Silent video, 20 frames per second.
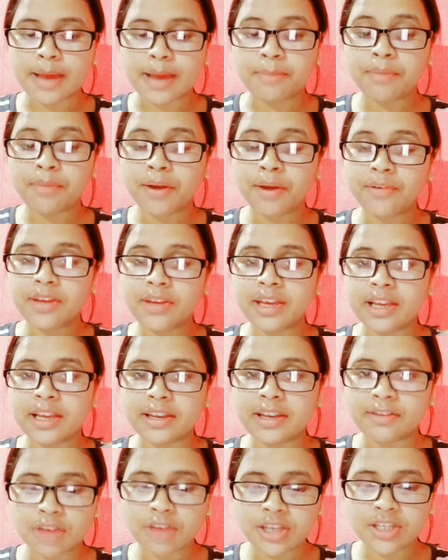Empirical
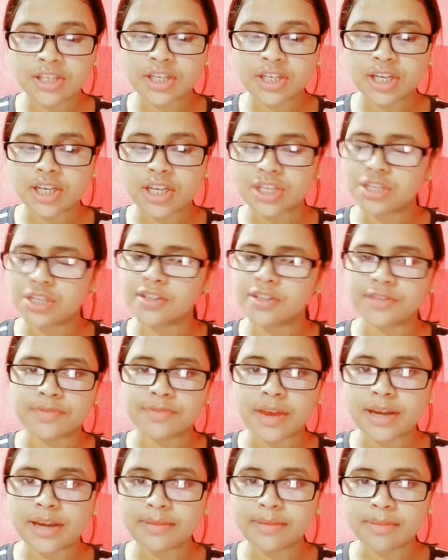investigation is
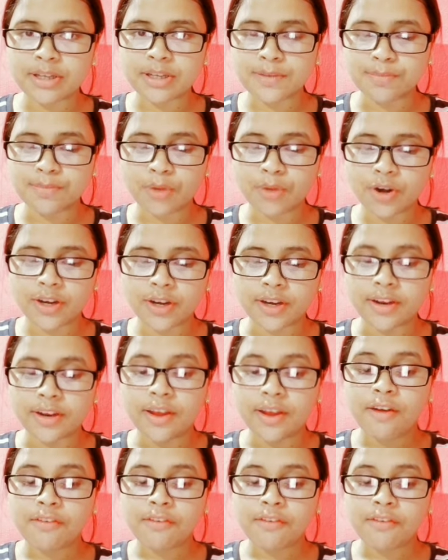very much important.